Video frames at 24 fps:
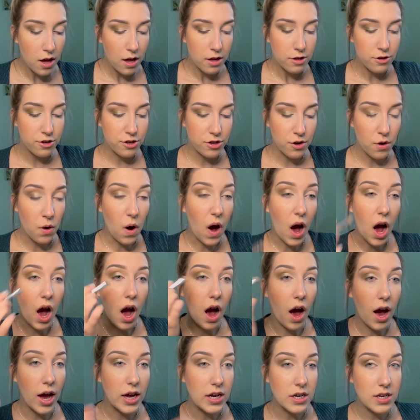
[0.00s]
So
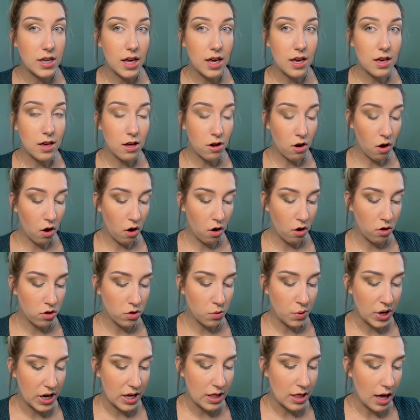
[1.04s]
I take it all the
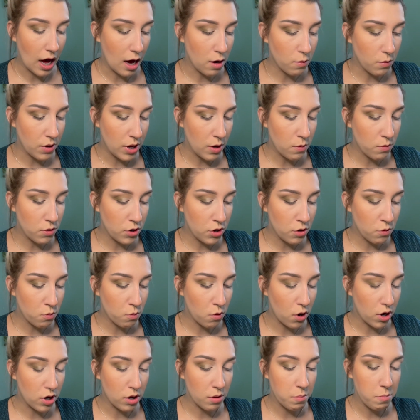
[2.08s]
way that way when you
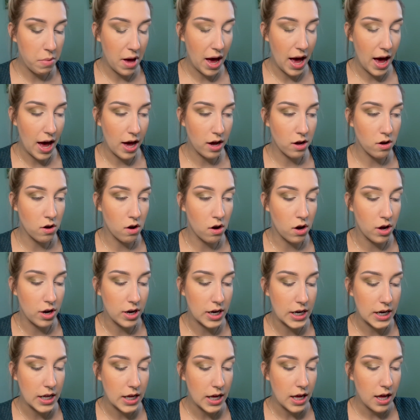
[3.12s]
want to pack on